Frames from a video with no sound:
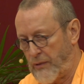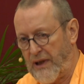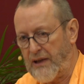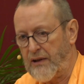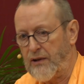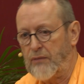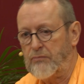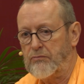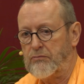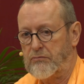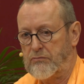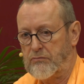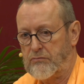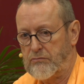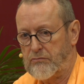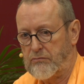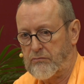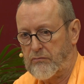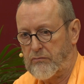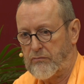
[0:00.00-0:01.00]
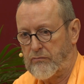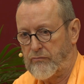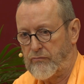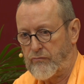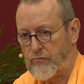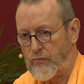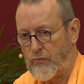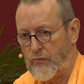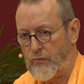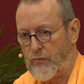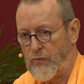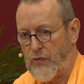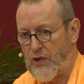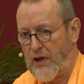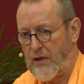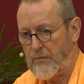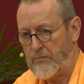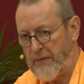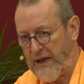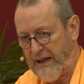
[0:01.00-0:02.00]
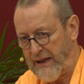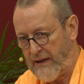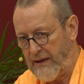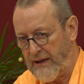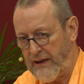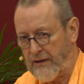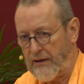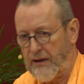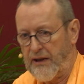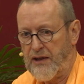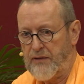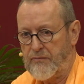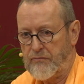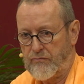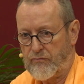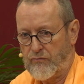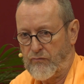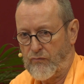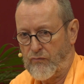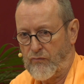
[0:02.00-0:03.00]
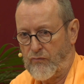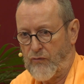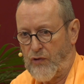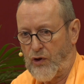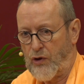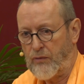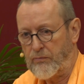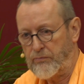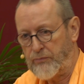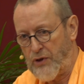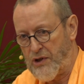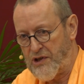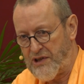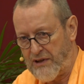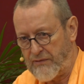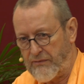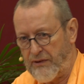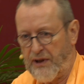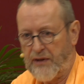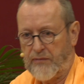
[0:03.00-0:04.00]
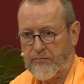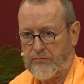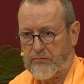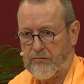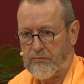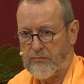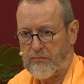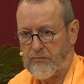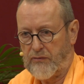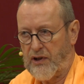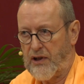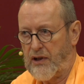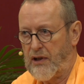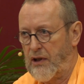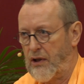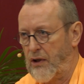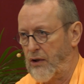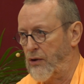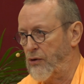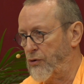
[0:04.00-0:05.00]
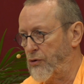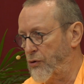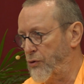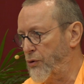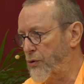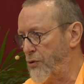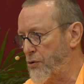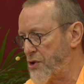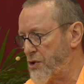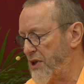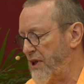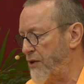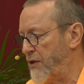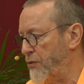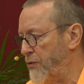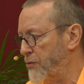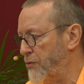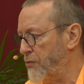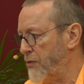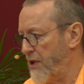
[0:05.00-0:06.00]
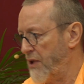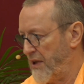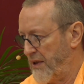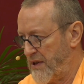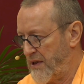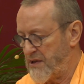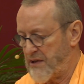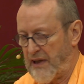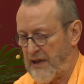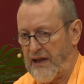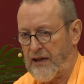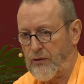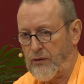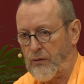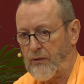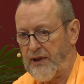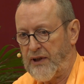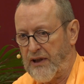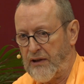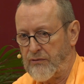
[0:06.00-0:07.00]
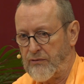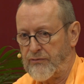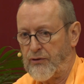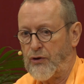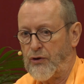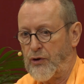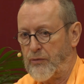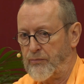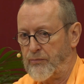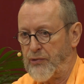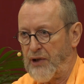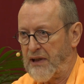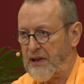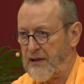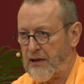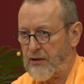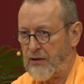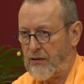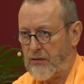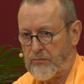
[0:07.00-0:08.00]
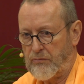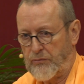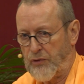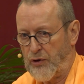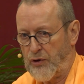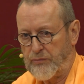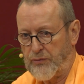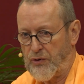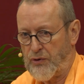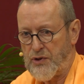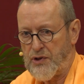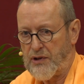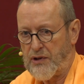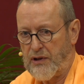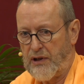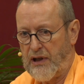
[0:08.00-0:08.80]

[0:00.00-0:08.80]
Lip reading: random, mechanically, compulsively, not those that you decide to think for a practical purpose.